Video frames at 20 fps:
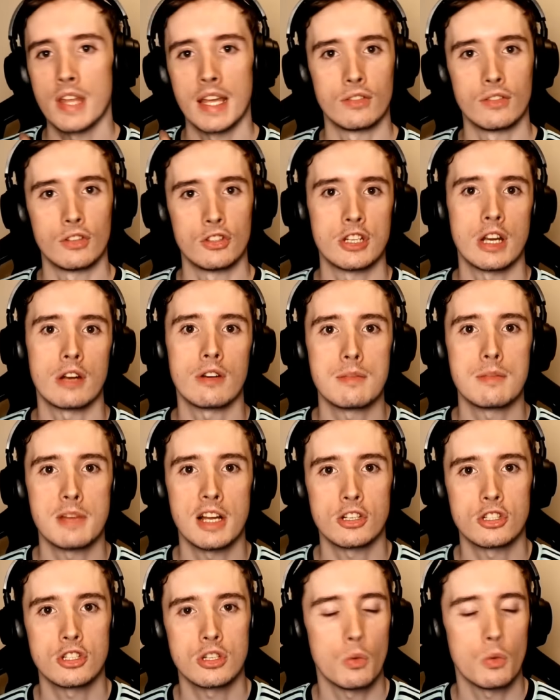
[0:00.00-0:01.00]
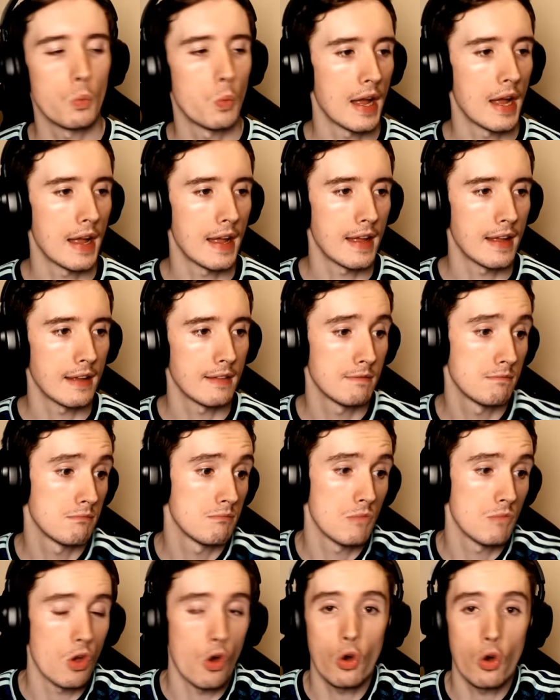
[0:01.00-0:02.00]
It's a charity match where
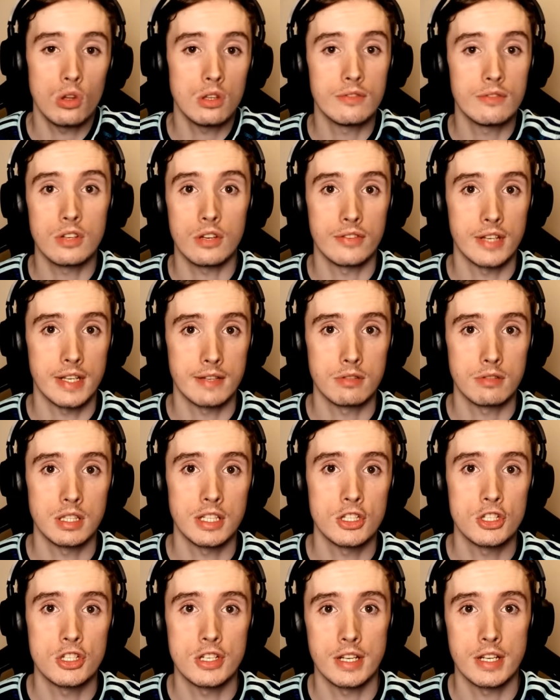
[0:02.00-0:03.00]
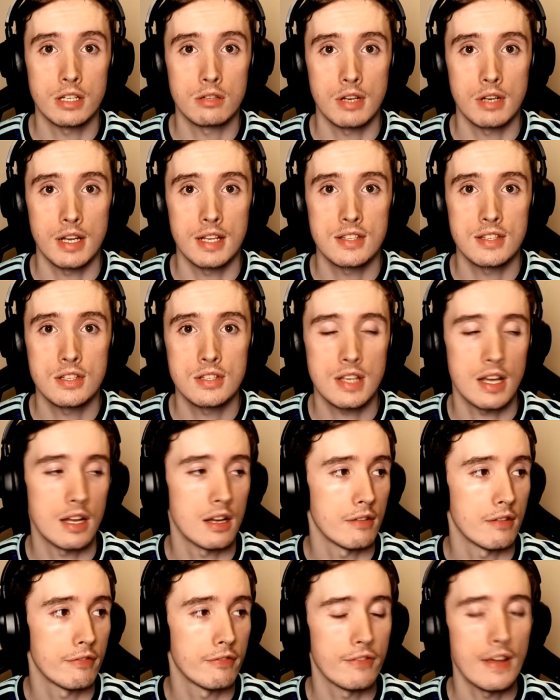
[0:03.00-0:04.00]
all of your favourite Leeds United creators
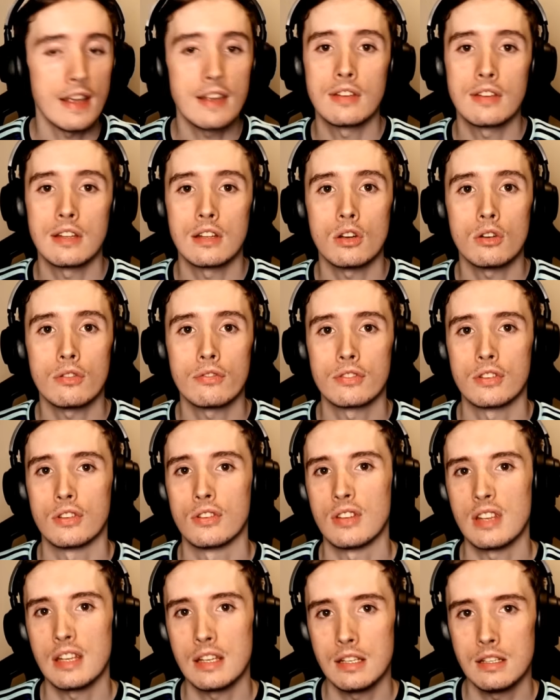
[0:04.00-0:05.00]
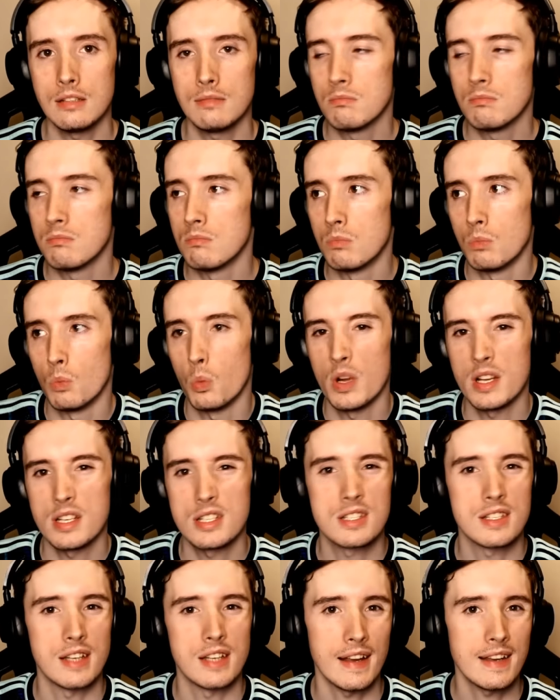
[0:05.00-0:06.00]
are facing off to see
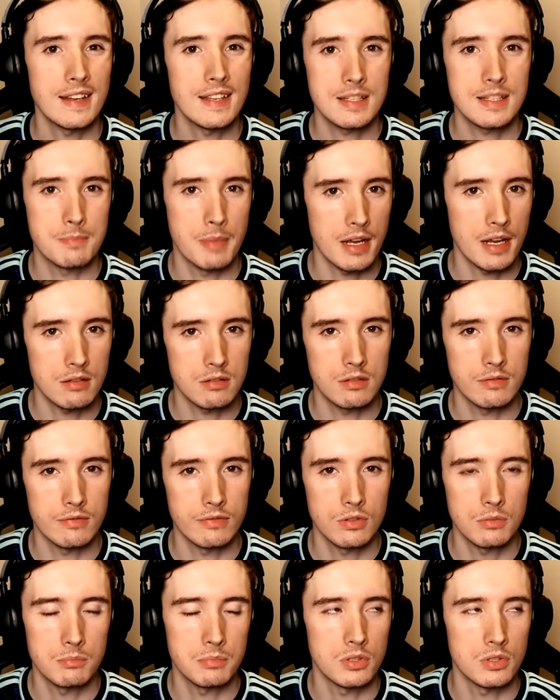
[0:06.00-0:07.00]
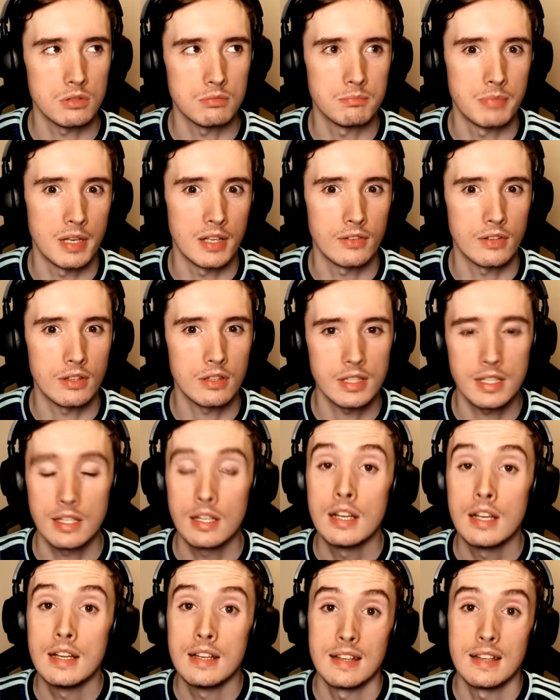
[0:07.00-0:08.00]
which side is better at football, basically.
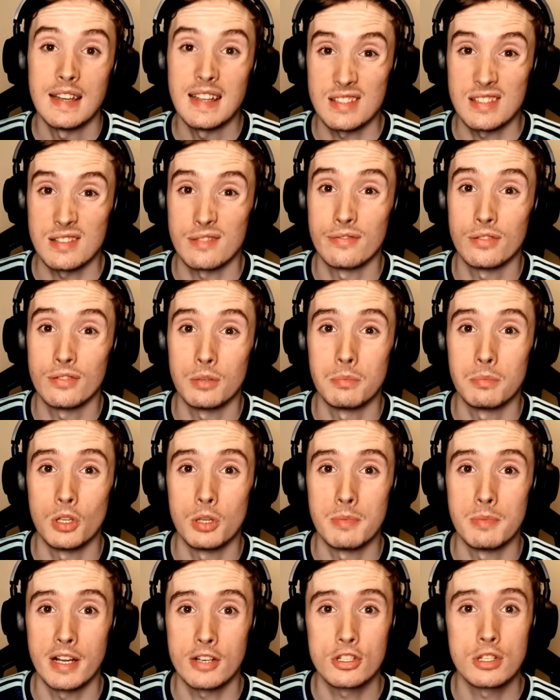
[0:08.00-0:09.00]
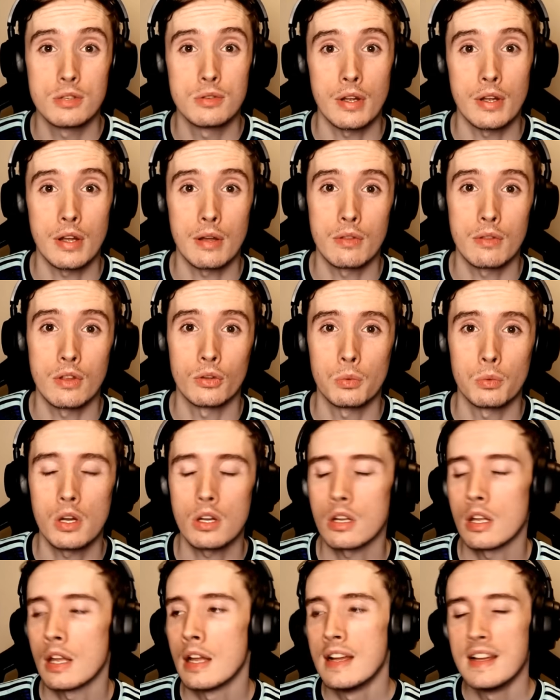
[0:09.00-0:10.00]
It's a football match, you know how those
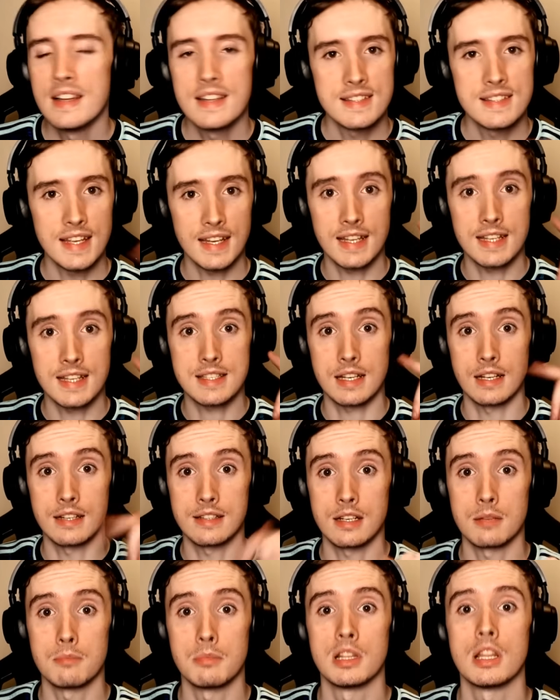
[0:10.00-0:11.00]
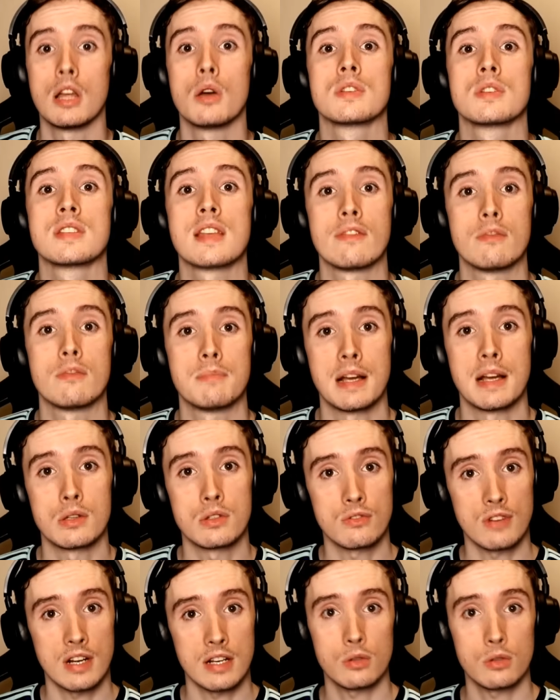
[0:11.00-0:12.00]
work. Tickets are down below,
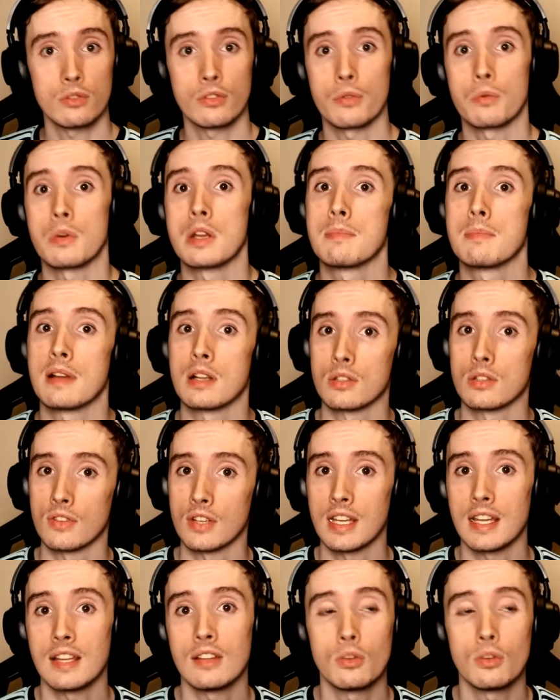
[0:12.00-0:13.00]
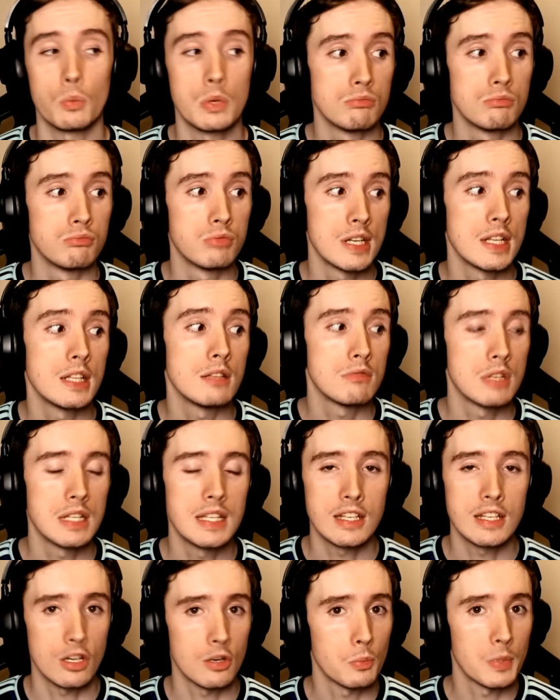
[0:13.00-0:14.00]
£7 for adults, £3 for kids. We
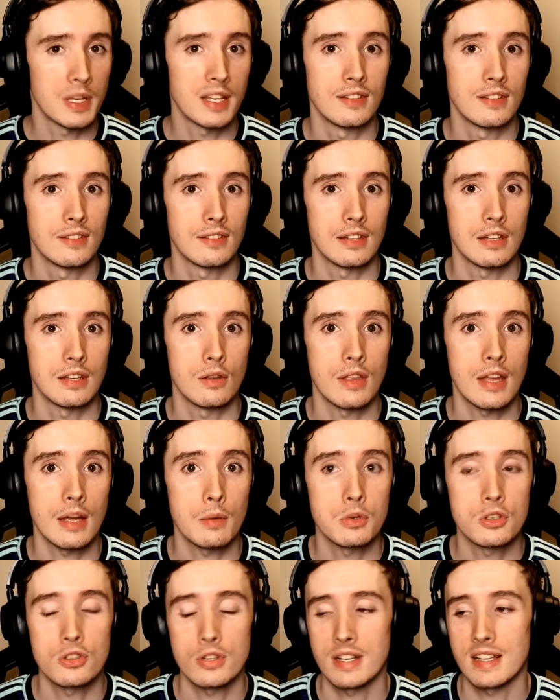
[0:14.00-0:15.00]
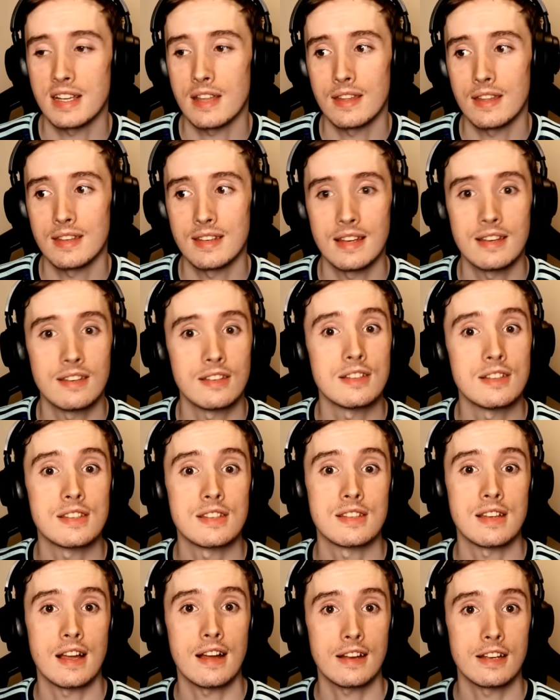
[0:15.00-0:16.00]
really hope we can see you there. We're trying to get the attendance
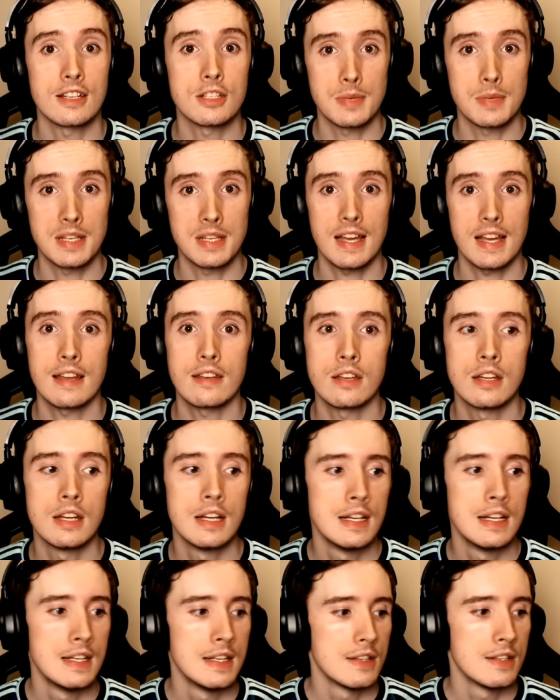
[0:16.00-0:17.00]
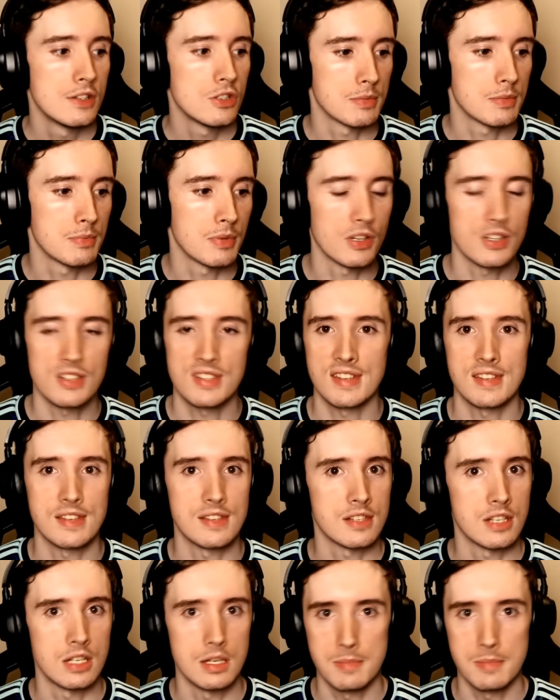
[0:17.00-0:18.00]
as high as we can, just because this
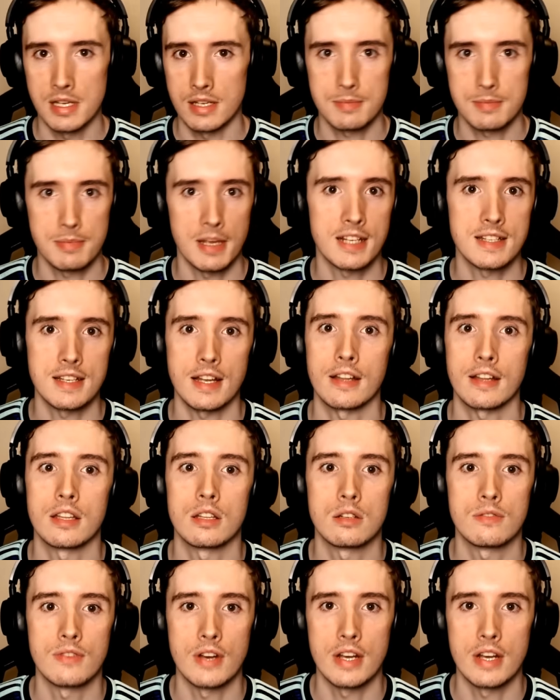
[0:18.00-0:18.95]
is going to be a spectacular